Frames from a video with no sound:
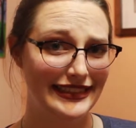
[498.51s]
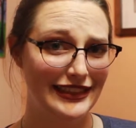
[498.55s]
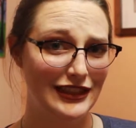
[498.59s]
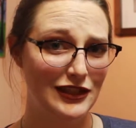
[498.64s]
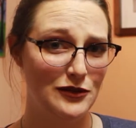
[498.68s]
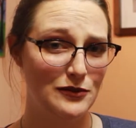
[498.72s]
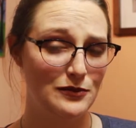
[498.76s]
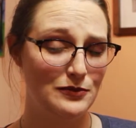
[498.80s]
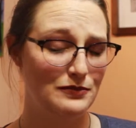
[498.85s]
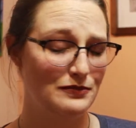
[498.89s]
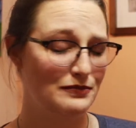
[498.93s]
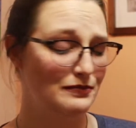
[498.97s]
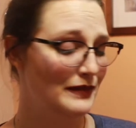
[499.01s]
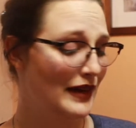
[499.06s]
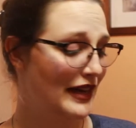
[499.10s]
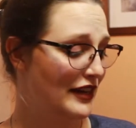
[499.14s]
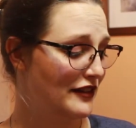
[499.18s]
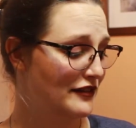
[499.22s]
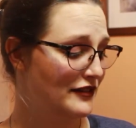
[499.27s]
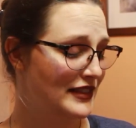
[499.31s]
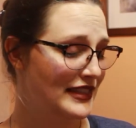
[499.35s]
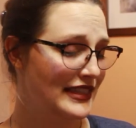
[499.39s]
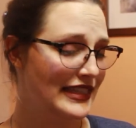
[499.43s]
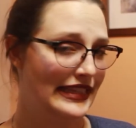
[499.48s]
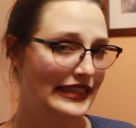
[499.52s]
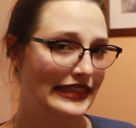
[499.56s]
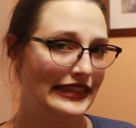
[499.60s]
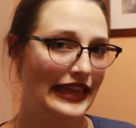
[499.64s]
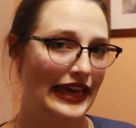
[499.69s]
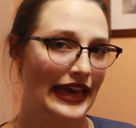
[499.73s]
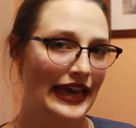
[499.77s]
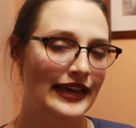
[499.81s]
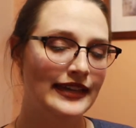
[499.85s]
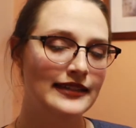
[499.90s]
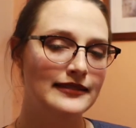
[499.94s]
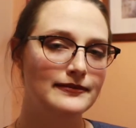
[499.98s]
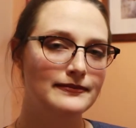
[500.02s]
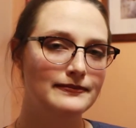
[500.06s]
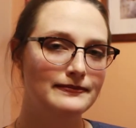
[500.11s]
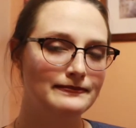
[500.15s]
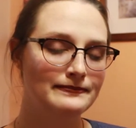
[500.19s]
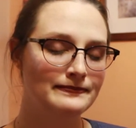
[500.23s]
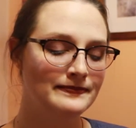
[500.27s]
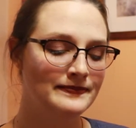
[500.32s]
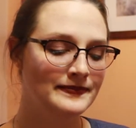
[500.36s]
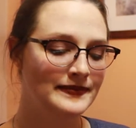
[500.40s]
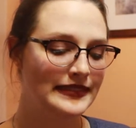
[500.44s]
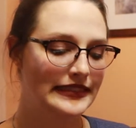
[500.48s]
you might have seen that.
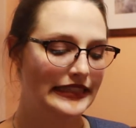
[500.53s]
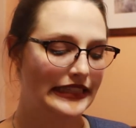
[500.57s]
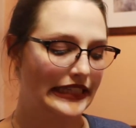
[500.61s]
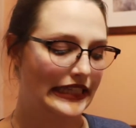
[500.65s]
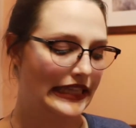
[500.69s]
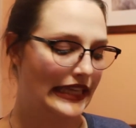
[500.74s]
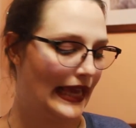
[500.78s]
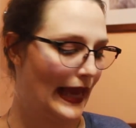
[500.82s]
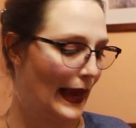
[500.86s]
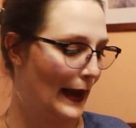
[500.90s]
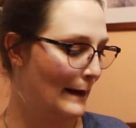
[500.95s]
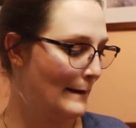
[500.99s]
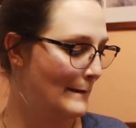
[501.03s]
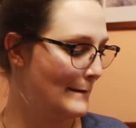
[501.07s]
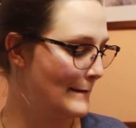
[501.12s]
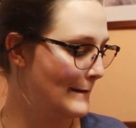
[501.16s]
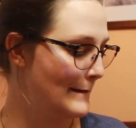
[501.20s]
Yeah.